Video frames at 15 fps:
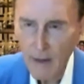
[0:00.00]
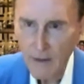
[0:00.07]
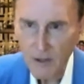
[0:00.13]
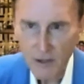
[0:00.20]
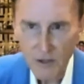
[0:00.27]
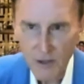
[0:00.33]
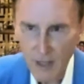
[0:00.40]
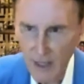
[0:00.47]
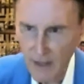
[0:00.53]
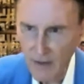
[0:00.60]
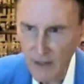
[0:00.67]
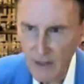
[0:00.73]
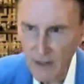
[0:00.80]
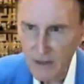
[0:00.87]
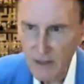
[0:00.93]
Just take
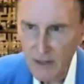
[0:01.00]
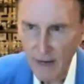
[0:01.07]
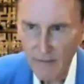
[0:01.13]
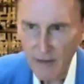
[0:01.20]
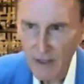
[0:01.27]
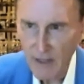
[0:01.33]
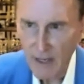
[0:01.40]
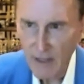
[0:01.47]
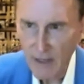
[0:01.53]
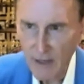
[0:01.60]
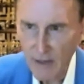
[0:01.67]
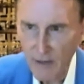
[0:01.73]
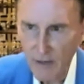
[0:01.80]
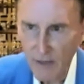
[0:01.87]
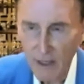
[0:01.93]
these every day. You
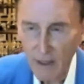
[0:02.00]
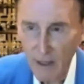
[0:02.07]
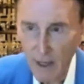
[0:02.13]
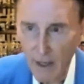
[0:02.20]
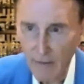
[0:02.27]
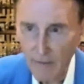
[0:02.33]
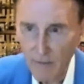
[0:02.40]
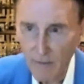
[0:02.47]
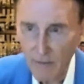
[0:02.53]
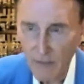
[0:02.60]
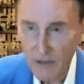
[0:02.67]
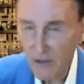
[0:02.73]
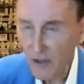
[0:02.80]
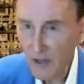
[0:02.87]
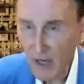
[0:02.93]
don't need a lot of them.
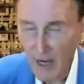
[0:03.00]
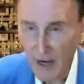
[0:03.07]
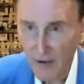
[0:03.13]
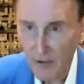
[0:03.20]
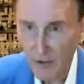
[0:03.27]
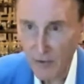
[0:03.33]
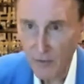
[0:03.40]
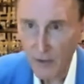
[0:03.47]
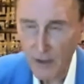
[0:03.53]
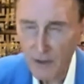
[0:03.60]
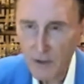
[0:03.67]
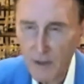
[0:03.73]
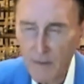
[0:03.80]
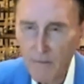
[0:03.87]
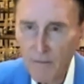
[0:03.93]
These are the carotenoids.